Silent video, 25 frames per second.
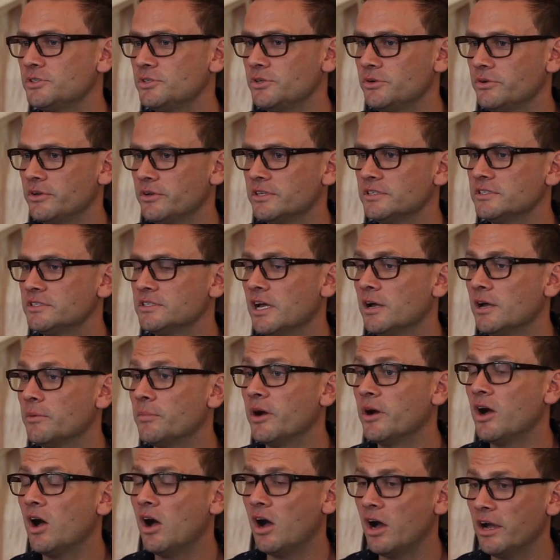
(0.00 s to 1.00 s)
students a
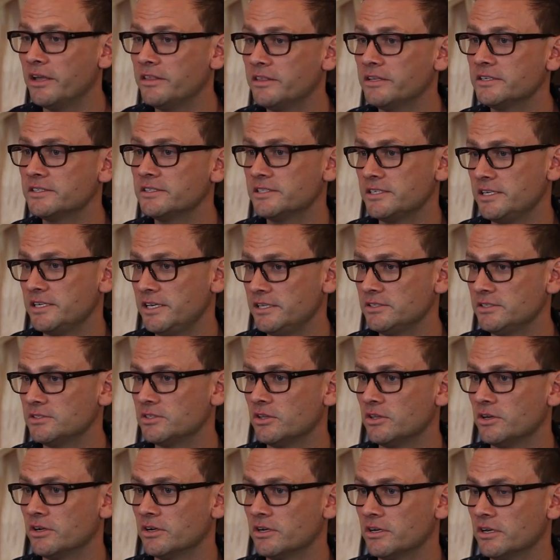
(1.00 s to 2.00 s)
behind-the-scenes
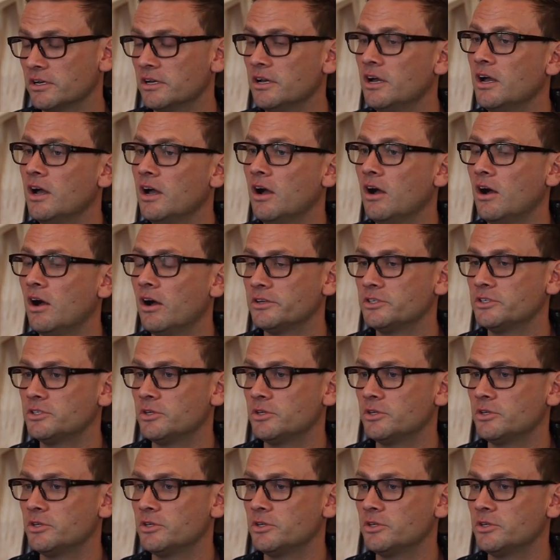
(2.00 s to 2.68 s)
look on